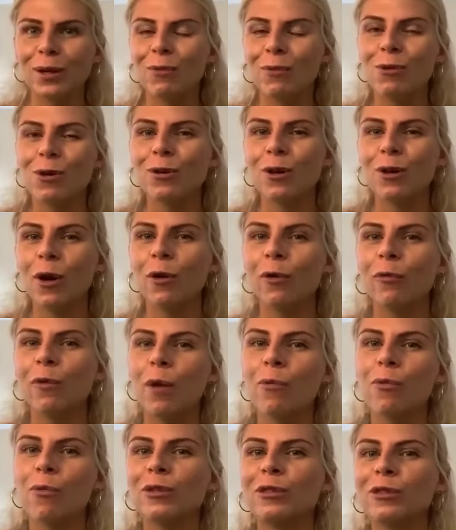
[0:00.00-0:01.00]
I
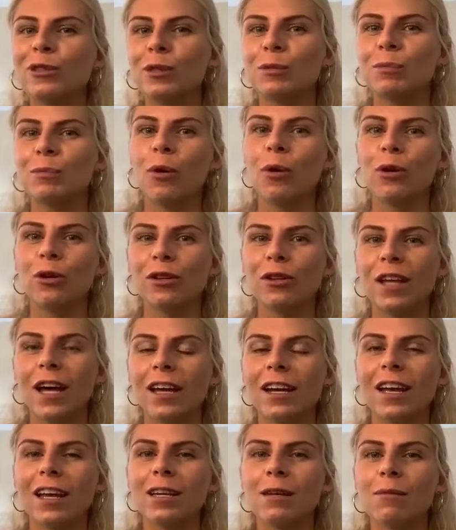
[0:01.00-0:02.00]
won't spoil
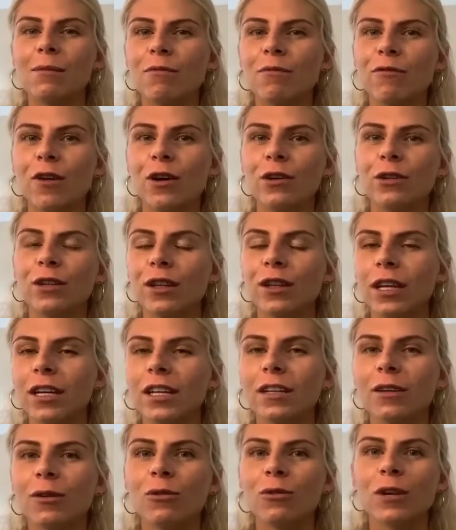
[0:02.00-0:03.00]
that any further than
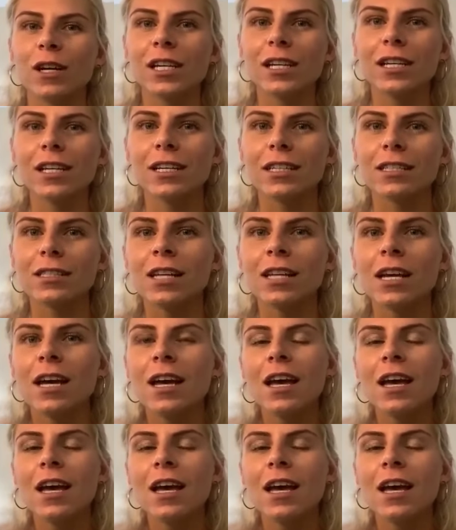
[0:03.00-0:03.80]
it already is.